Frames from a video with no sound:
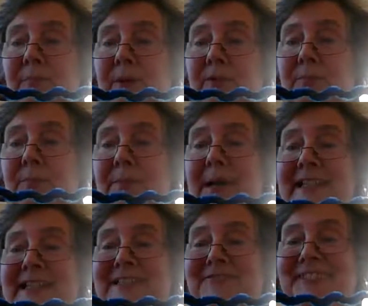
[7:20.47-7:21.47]
both, but
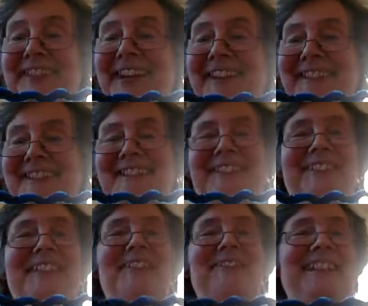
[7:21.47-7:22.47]
many different colours. Oh,
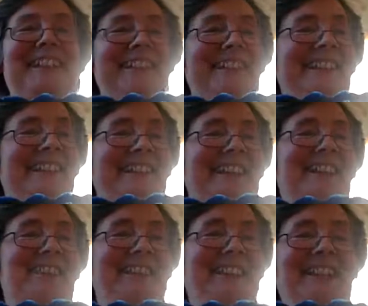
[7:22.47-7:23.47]
love it.
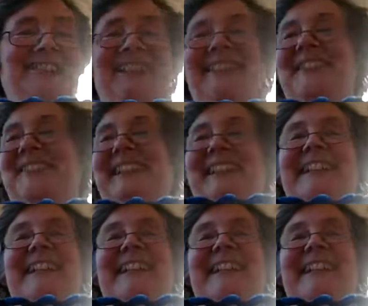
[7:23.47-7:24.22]
Love it, love it, love it.